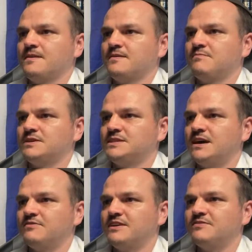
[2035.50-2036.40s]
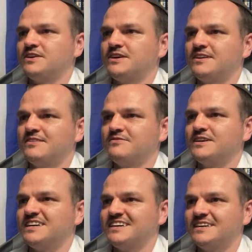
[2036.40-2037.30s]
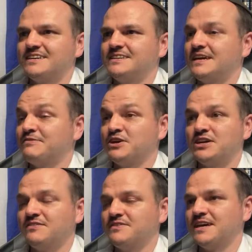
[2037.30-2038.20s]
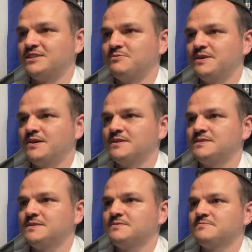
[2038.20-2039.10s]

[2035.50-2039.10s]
but yeah, I've never heard of that, to be honest.